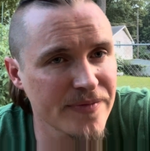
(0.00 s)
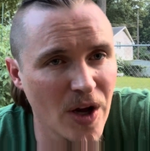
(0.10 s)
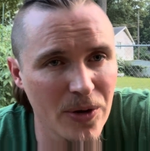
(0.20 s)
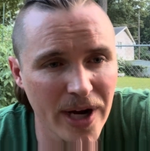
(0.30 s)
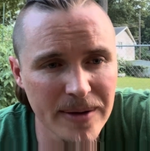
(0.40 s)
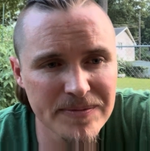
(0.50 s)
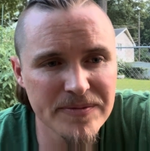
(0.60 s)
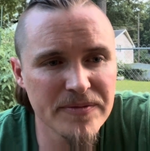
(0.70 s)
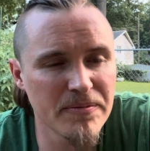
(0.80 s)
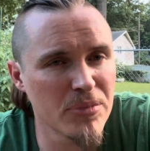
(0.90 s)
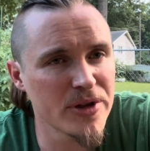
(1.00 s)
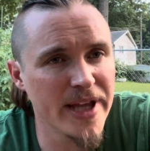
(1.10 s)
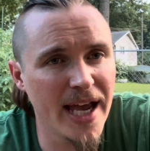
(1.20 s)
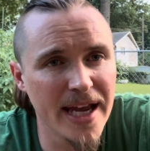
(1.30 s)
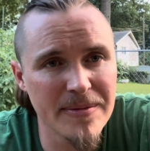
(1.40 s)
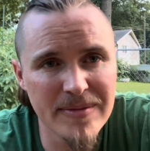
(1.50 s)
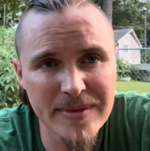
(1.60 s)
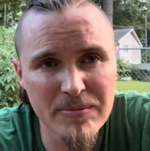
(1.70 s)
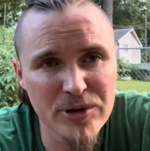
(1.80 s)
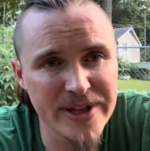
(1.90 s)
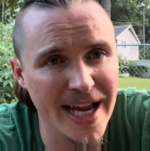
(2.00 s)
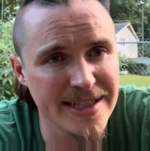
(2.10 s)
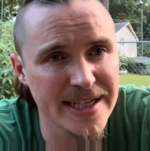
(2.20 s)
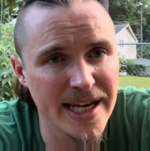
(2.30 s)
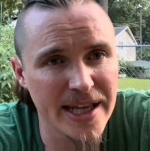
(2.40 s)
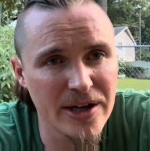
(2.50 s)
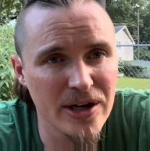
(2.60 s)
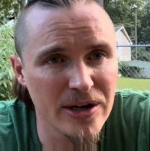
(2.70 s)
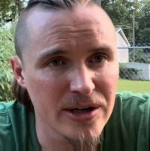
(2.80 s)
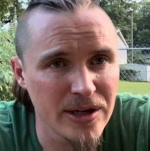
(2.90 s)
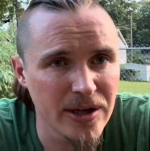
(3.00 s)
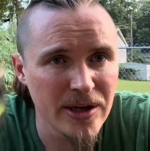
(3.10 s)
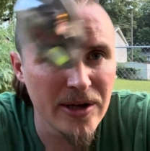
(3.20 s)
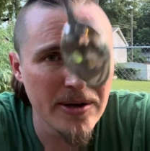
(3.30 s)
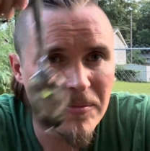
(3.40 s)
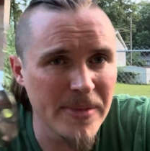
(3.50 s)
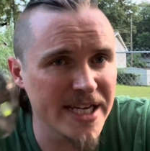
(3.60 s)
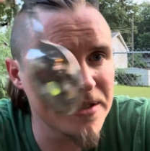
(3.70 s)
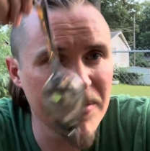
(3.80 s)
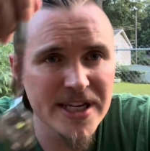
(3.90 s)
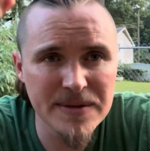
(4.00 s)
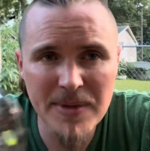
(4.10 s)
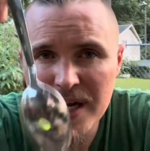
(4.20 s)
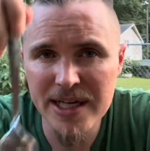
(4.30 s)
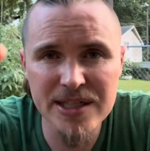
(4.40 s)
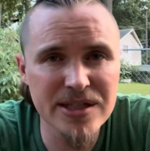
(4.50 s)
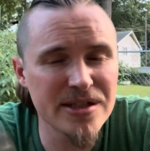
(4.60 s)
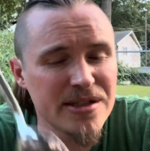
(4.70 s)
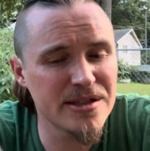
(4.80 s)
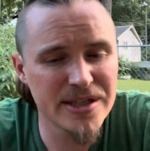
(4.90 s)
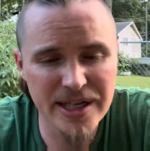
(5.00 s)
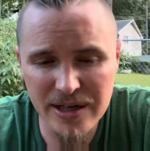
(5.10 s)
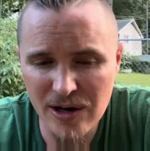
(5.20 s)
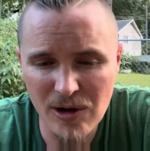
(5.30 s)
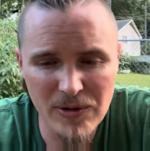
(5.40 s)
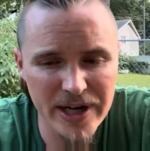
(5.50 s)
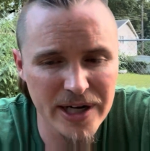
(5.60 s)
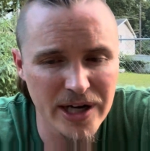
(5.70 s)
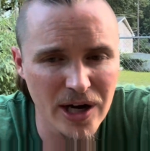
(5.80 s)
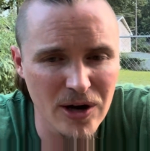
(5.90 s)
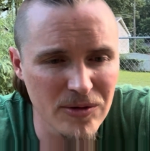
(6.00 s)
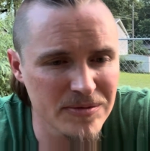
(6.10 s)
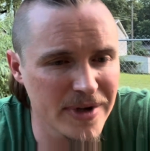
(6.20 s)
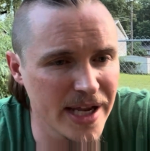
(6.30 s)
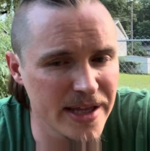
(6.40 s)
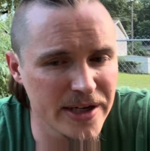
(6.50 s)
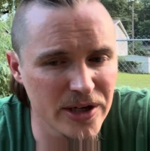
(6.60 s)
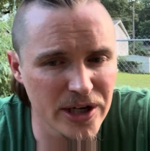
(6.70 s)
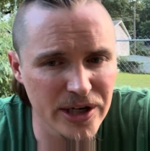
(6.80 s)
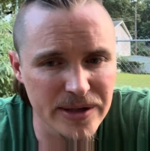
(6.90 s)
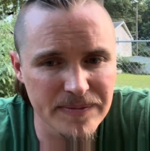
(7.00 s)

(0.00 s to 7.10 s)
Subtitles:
Okay, put that together, mix, get it all ready to go, and then you're good.